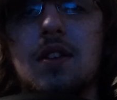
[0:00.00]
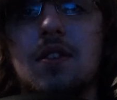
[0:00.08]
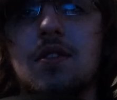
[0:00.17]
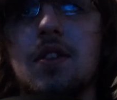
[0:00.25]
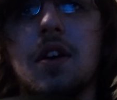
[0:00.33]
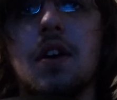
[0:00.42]

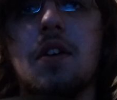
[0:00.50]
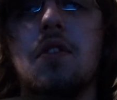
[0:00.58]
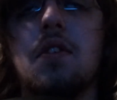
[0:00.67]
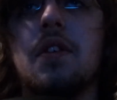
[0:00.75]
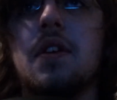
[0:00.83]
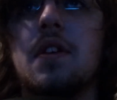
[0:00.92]

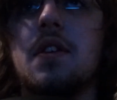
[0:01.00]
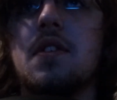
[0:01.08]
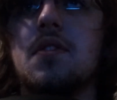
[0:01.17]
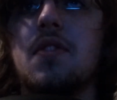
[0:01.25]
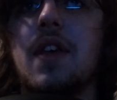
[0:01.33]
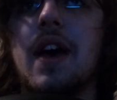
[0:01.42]
So,
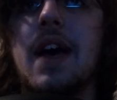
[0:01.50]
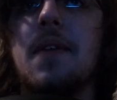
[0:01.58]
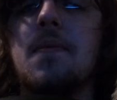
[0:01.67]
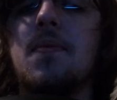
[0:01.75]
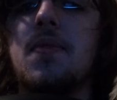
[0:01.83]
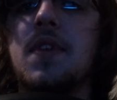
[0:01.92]
there's that.
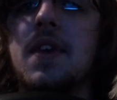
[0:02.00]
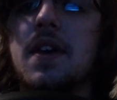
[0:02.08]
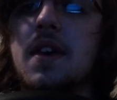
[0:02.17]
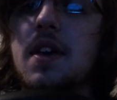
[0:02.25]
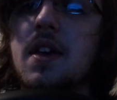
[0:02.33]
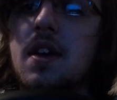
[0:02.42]

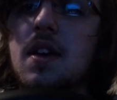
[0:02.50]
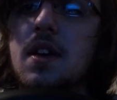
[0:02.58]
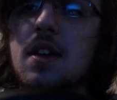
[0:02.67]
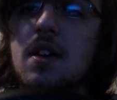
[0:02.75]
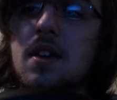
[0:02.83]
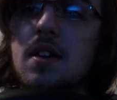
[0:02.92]

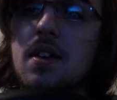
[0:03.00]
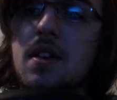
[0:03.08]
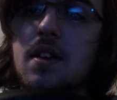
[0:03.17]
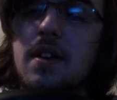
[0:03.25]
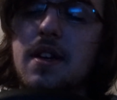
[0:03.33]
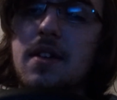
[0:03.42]

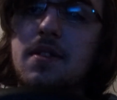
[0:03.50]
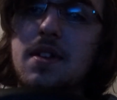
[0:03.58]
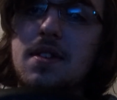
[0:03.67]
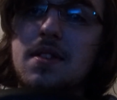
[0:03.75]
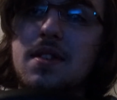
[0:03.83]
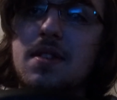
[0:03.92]
You know,
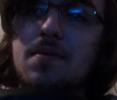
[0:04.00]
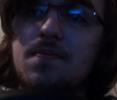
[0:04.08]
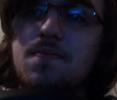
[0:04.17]
anyways,